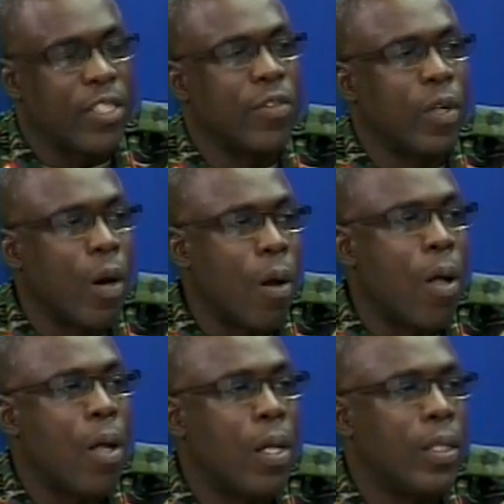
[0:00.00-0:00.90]
for
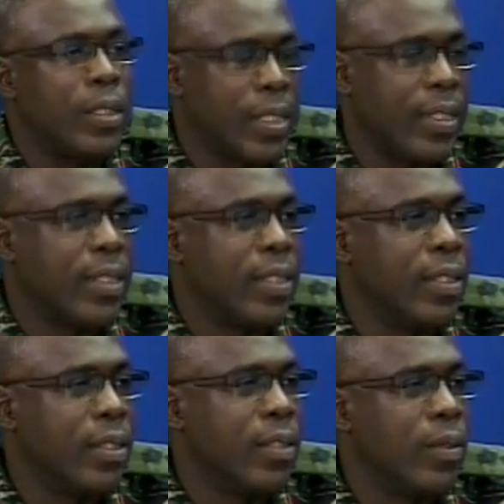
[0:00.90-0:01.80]
all
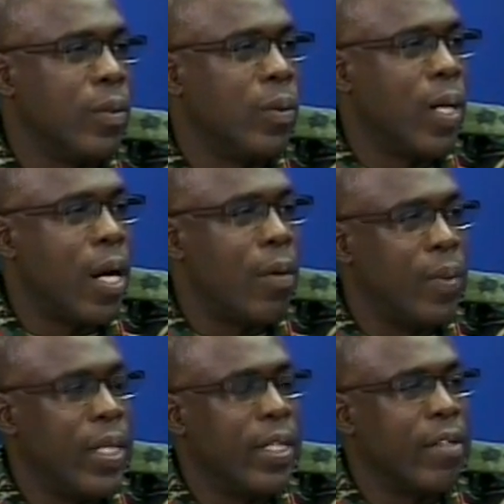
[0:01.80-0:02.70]
citizens who are
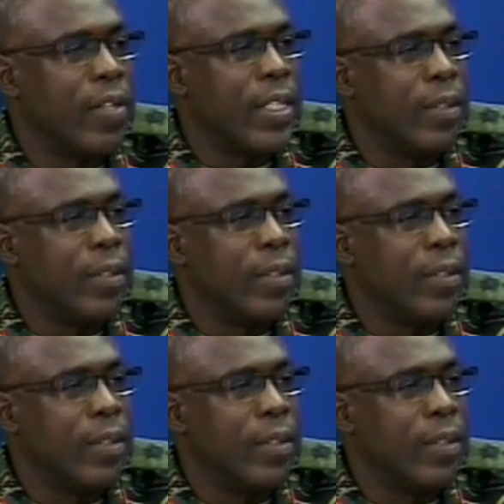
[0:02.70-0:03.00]
willing and ready.